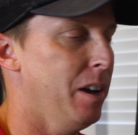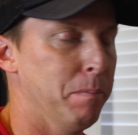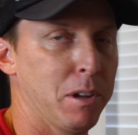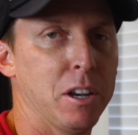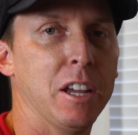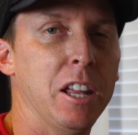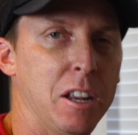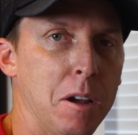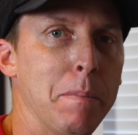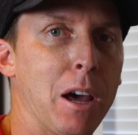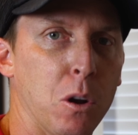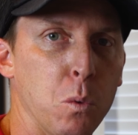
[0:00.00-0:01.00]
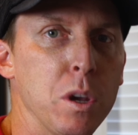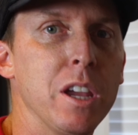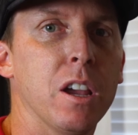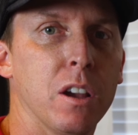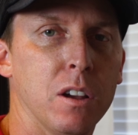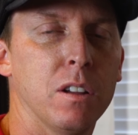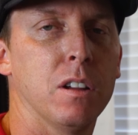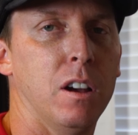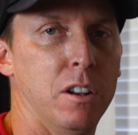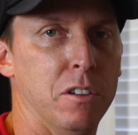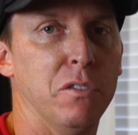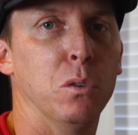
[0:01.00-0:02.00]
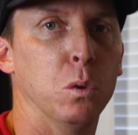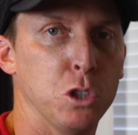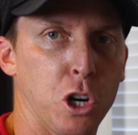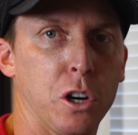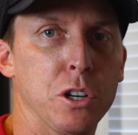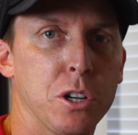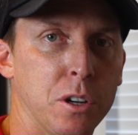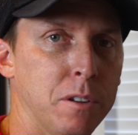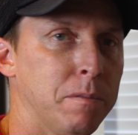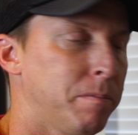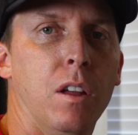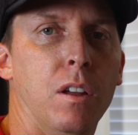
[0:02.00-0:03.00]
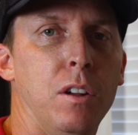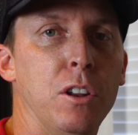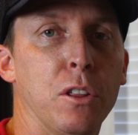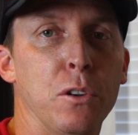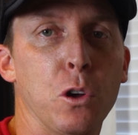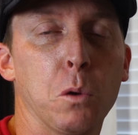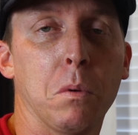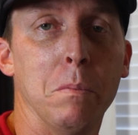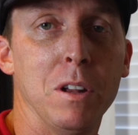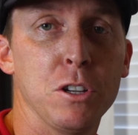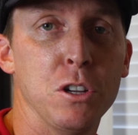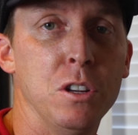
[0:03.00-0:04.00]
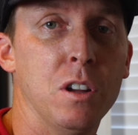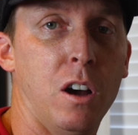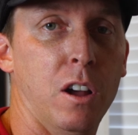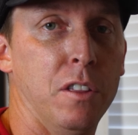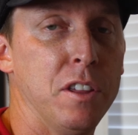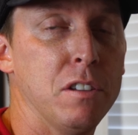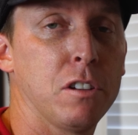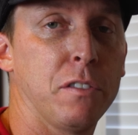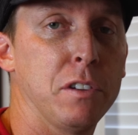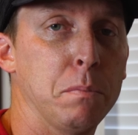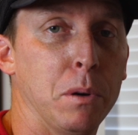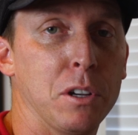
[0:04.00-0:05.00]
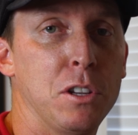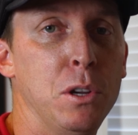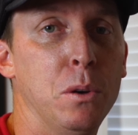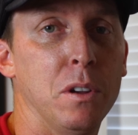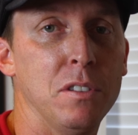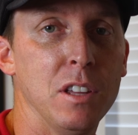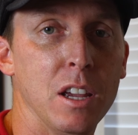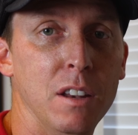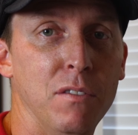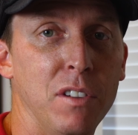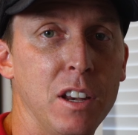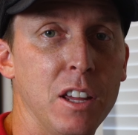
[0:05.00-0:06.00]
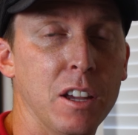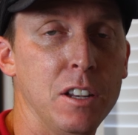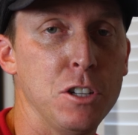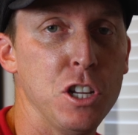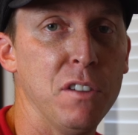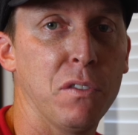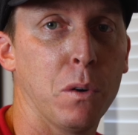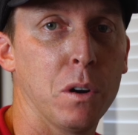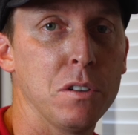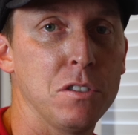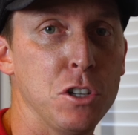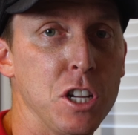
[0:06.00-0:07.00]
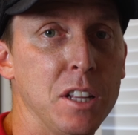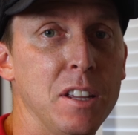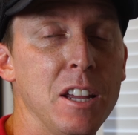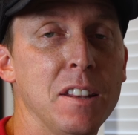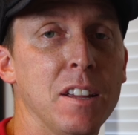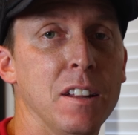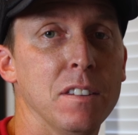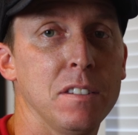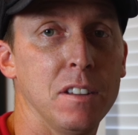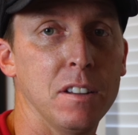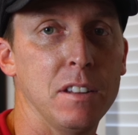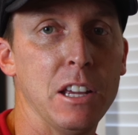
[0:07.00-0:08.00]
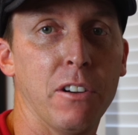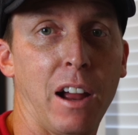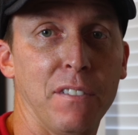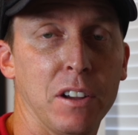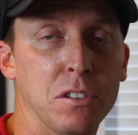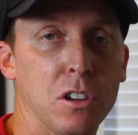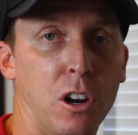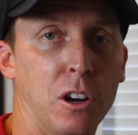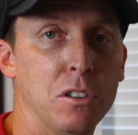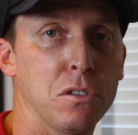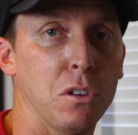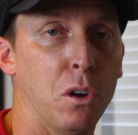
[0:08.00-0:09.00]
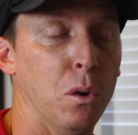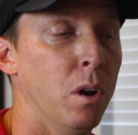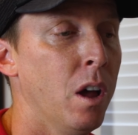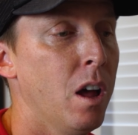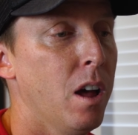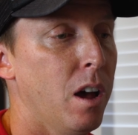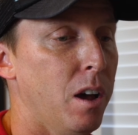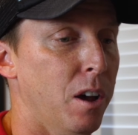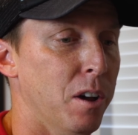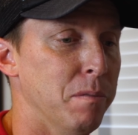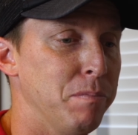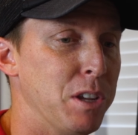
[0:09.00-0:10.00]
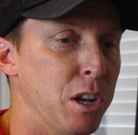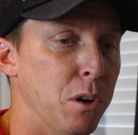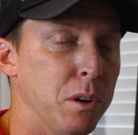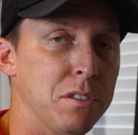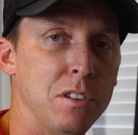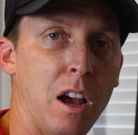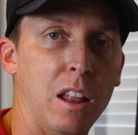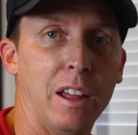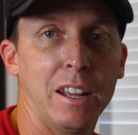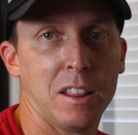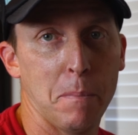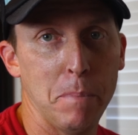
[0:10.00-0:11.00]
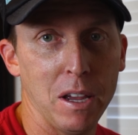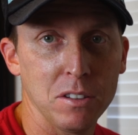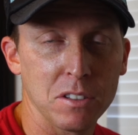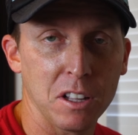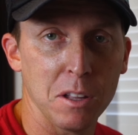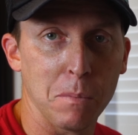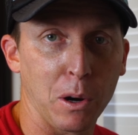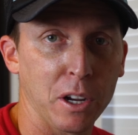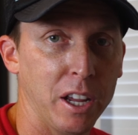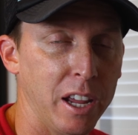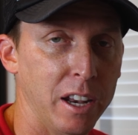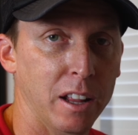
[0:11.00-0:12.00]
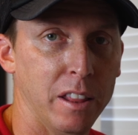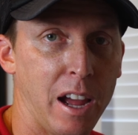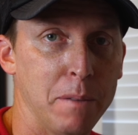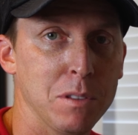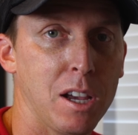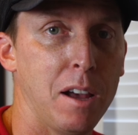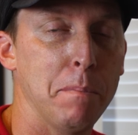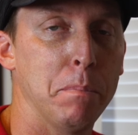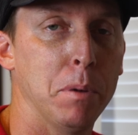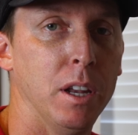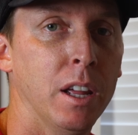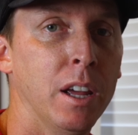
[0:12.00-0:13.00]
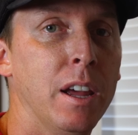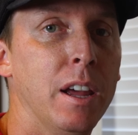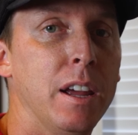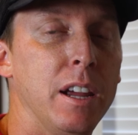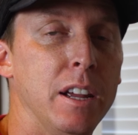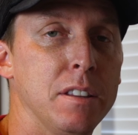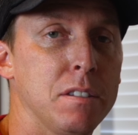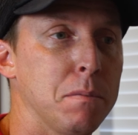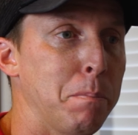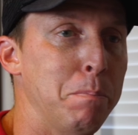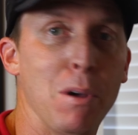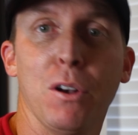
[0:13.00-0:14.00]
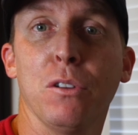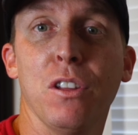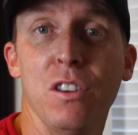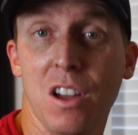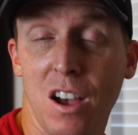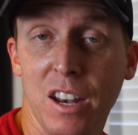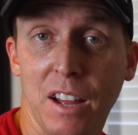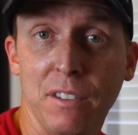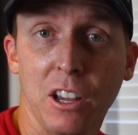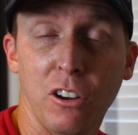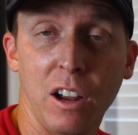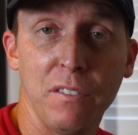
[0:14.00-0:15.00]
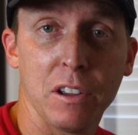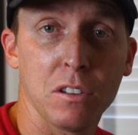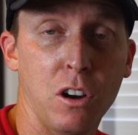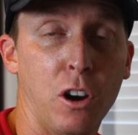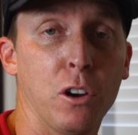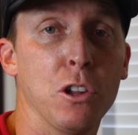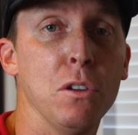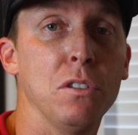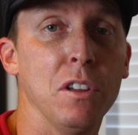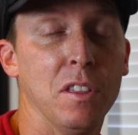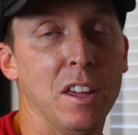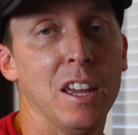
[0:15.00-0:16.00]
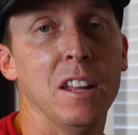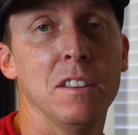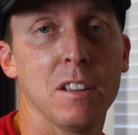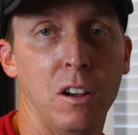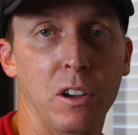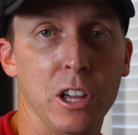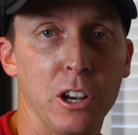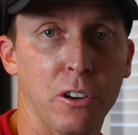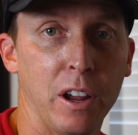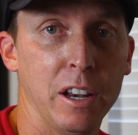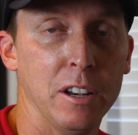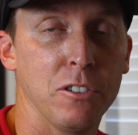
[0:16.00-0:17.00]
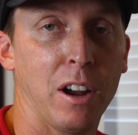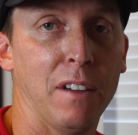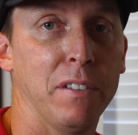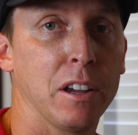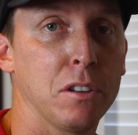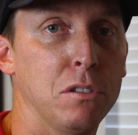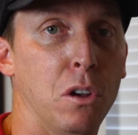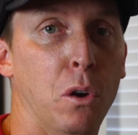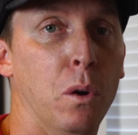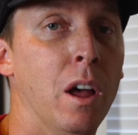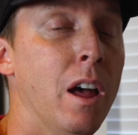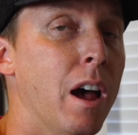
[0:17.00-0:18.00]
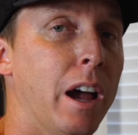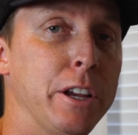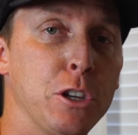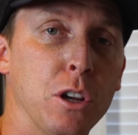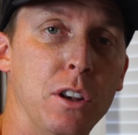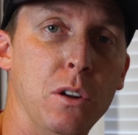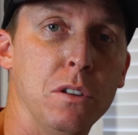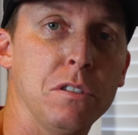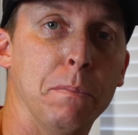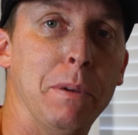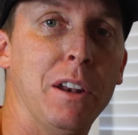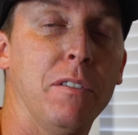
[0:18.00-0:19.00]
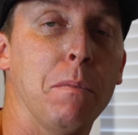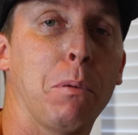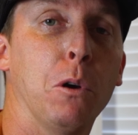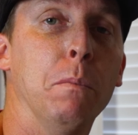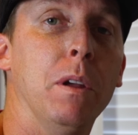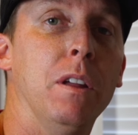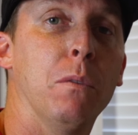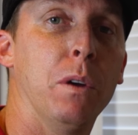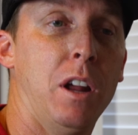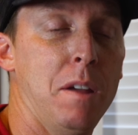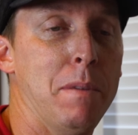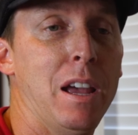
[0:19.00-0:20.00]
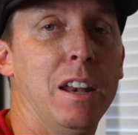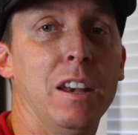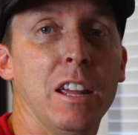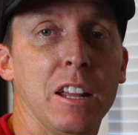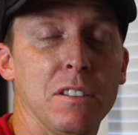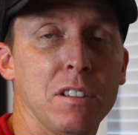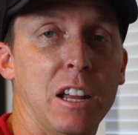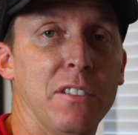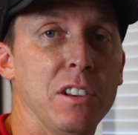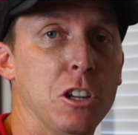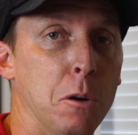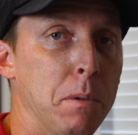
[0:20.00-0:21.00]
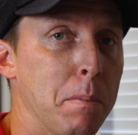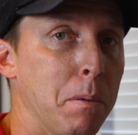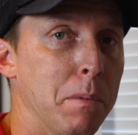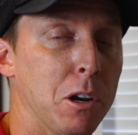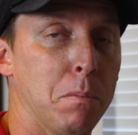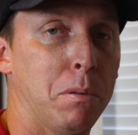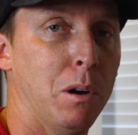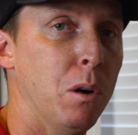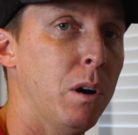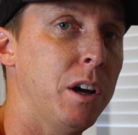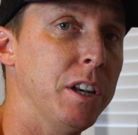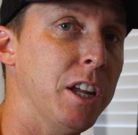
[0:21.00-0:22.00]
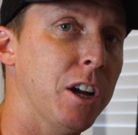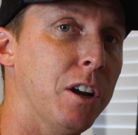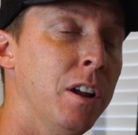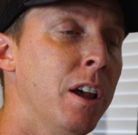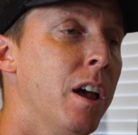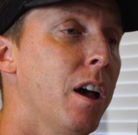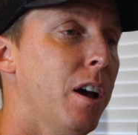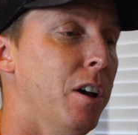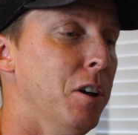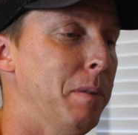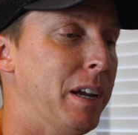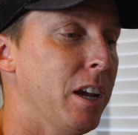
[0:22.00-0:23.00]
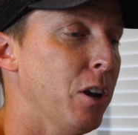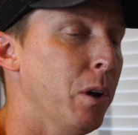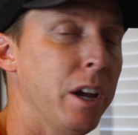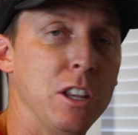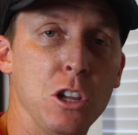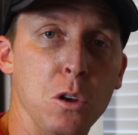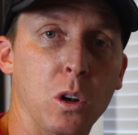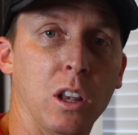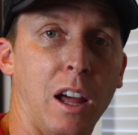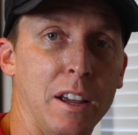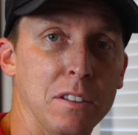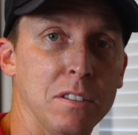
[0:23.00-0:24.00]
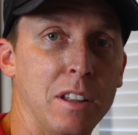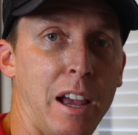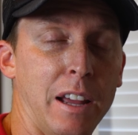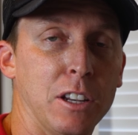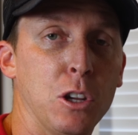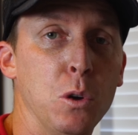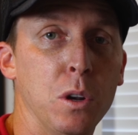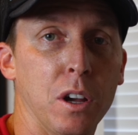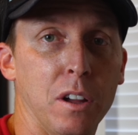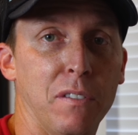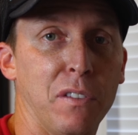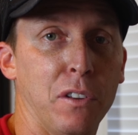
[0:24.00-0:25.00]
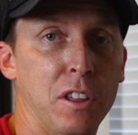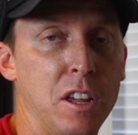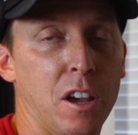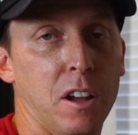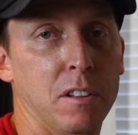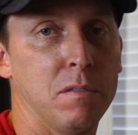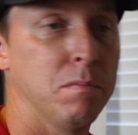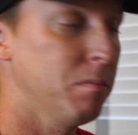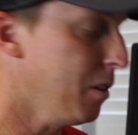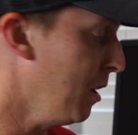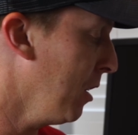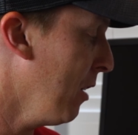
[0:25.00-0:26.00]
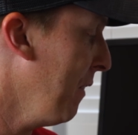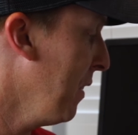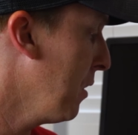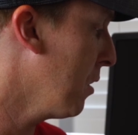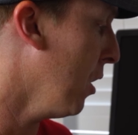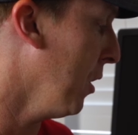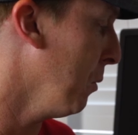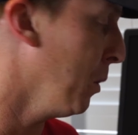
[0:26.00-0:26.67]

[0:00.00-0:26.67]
I'm going to get about a week on a full charge. Another notable mention on the Surface Book 2 is the NVIDIA GeForce GT 1060 graphics card. So, it's not like the best on the market in a laptop, but it's better than not having a graphics card or using the Intel integrated graphics. So I should notice a bit of improvement when I'm editing inside of Adobe Premiere Pro on here. I can go ahead and utilize that CUDA for the graphics card